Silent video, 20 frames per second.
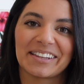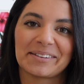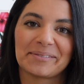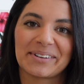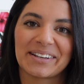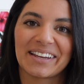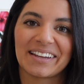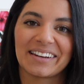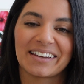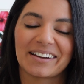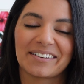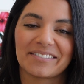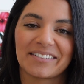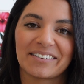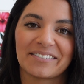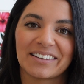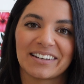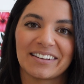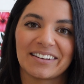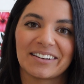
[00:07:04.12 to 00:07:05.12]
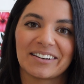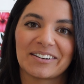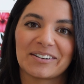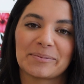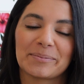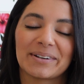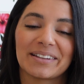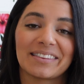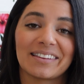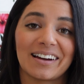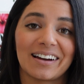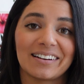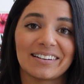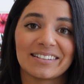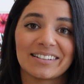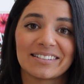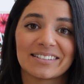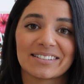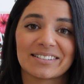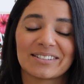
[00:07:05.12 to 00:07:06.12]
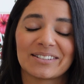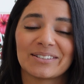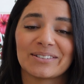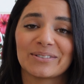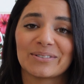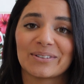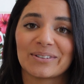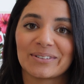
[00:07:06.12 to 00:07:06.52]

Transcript: at the beginning of the video, but that is to